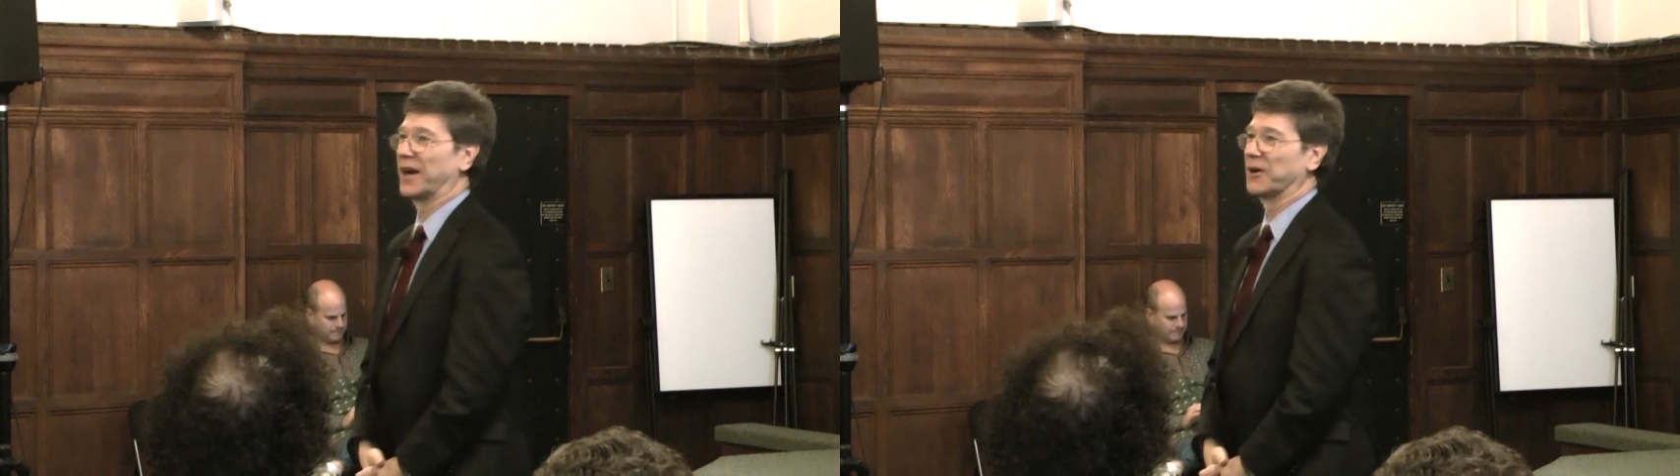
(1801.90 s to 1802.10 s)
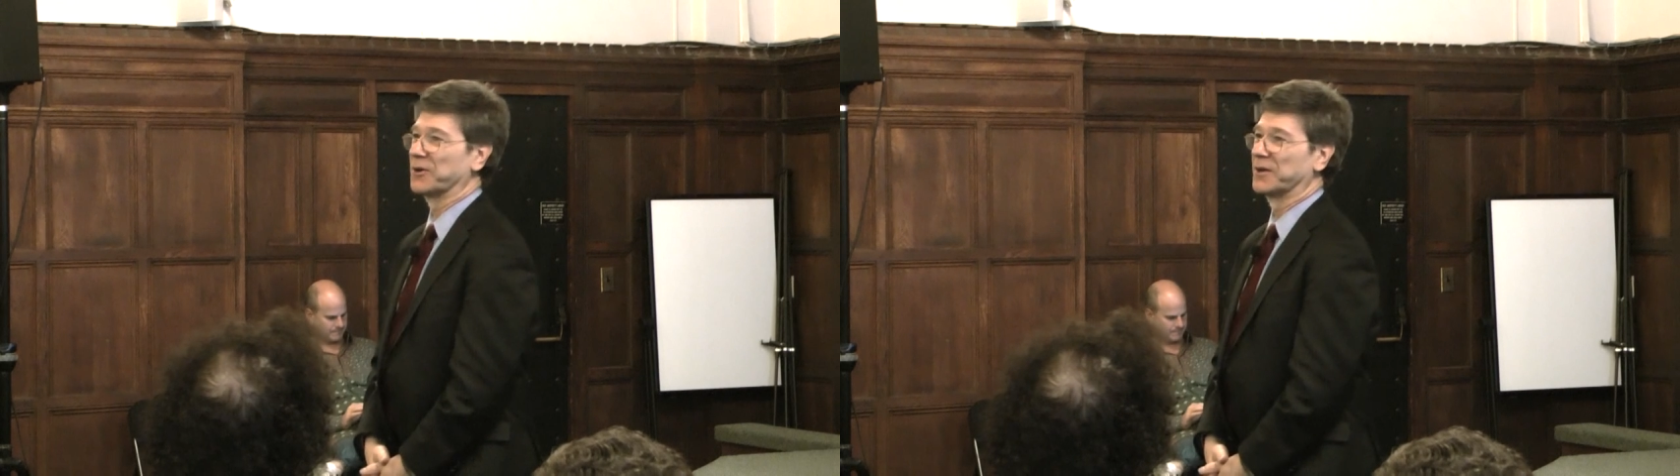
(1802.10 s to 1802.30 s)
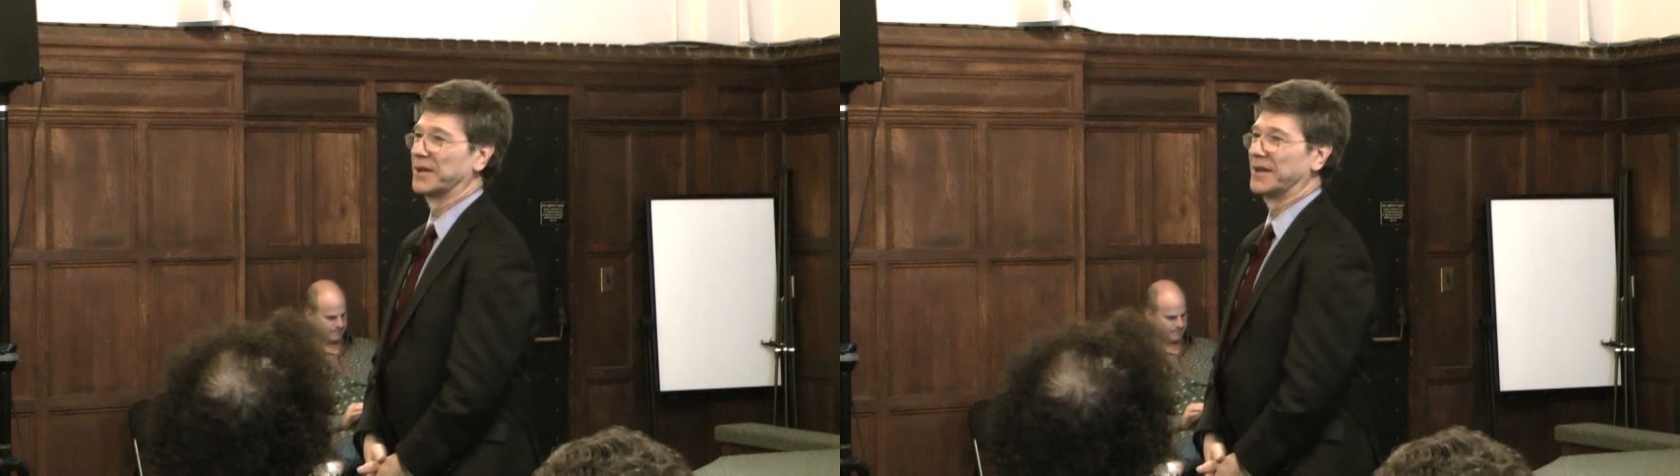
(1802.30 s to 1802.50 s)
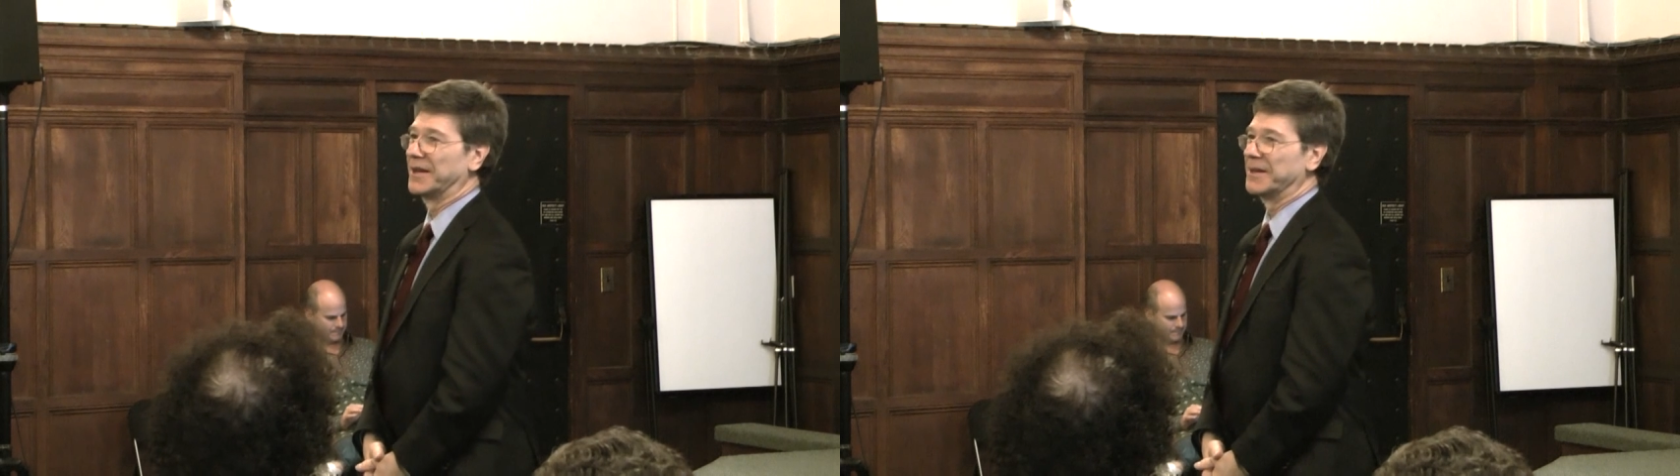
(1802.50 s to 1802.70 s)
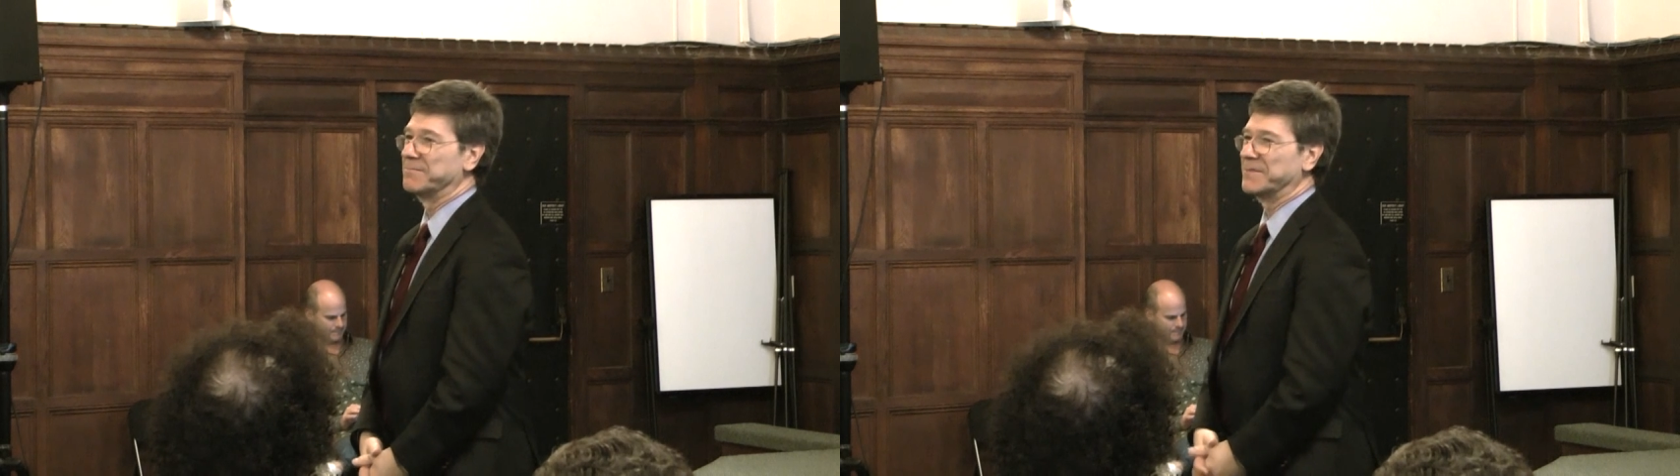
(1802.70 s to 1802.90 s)
are
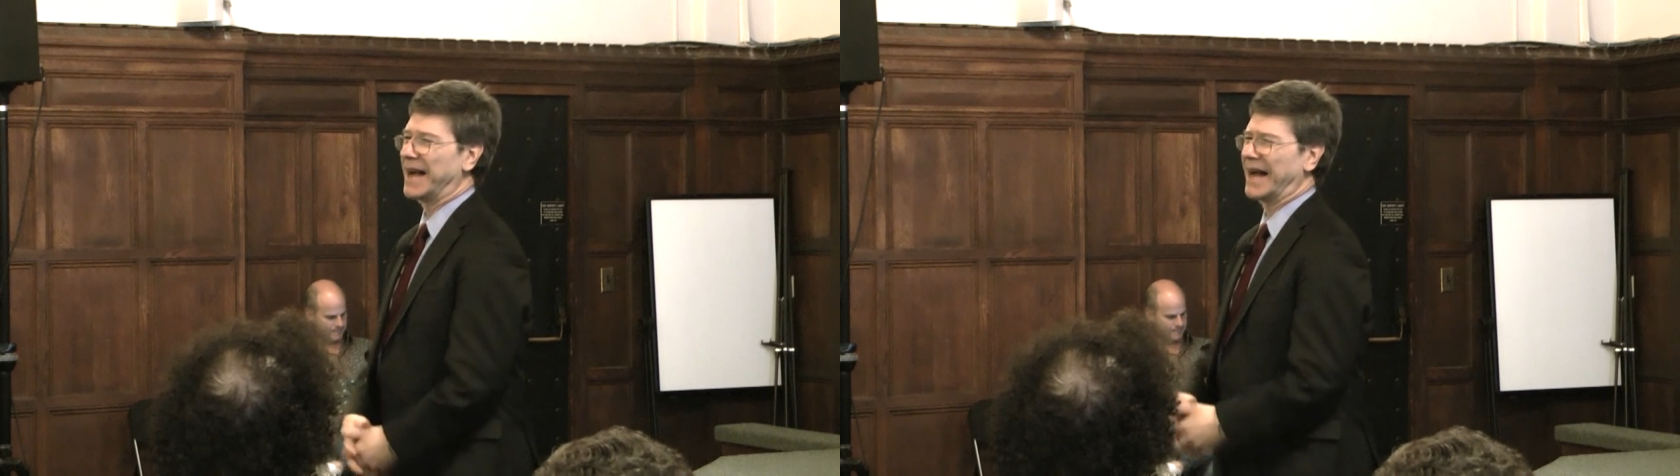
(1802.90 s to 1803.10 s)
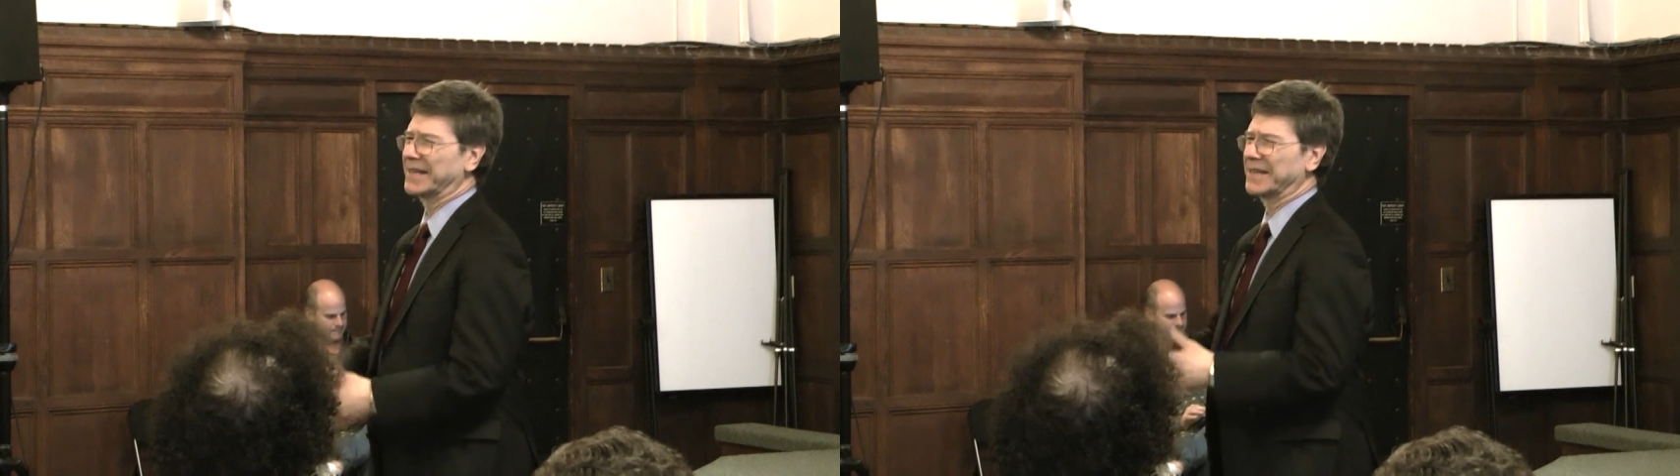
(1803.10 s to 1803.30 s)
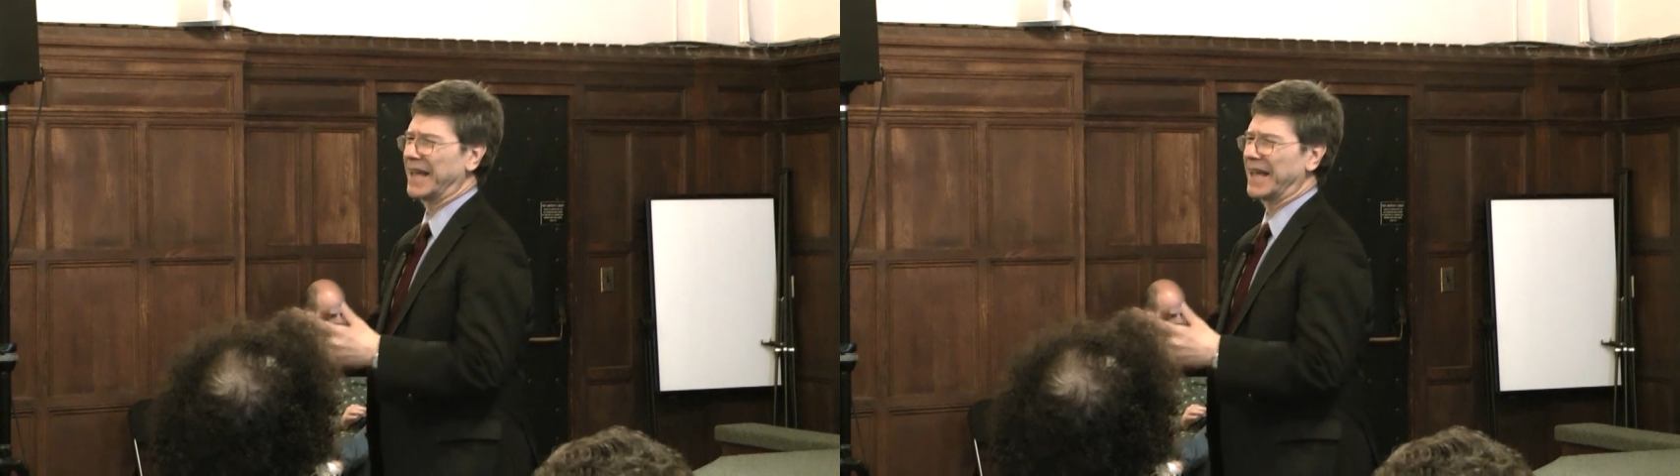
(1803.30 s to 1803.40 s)
not